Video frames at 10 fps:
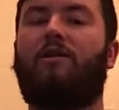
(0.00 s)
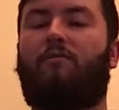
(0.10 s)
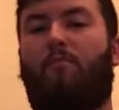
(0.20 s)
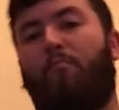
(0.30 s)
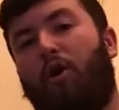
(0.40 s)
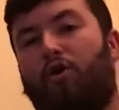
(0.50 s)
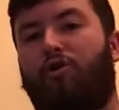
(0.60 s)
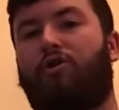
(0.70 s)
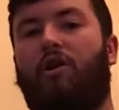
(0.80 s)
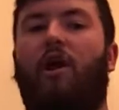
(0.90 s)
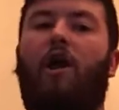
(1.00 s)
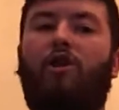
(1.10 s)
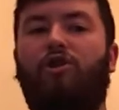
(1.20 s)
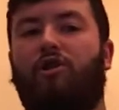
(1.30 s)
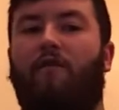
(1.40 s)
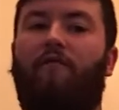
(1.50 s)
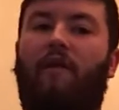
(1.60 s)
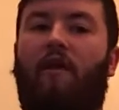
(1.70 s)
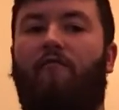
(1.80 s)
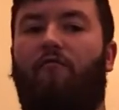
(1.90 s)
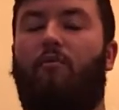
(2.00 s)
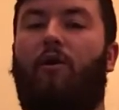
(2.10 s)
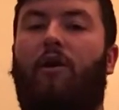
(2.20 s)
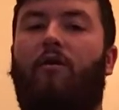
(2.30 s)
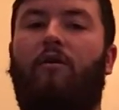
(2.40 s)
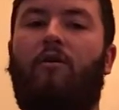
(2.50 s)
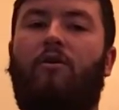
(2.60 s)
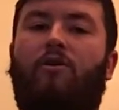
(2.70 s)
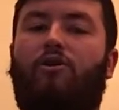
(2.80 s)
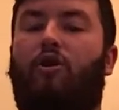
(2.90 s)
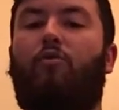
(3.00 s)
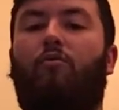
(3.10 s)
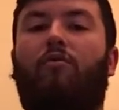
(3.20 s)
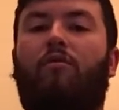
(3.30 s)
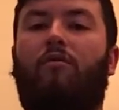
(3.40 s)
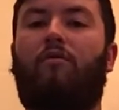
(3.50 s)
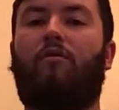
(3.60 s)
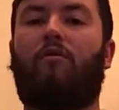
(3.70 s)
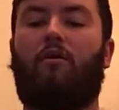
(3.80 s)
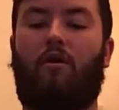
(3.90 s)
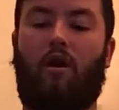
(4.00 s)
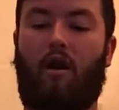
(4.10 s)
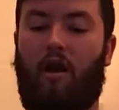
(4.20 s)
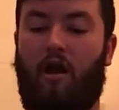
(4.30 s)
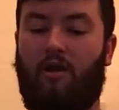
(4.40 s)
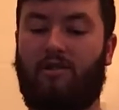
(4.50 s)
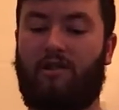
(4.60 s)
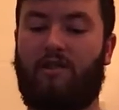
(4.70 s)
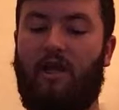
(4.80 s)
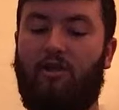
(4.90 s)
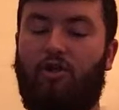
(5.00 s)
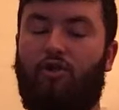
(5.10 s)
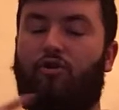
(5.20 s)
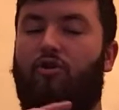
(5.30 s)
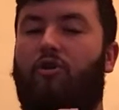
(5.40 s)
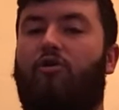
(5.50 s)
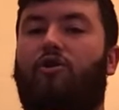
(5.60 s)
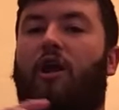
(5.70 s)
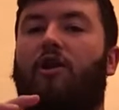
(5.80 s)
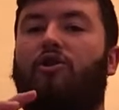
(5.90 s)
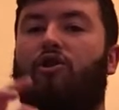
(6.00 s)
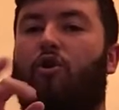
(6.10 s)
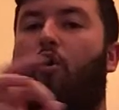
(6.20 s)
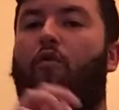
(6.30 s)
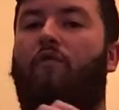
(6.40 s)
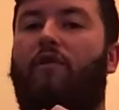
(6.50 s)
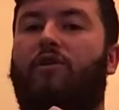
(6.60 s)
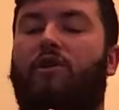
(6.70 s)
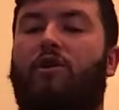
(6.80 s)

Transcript: to be pushed and shoved everywhere. So, as I said, you, the challenge is over to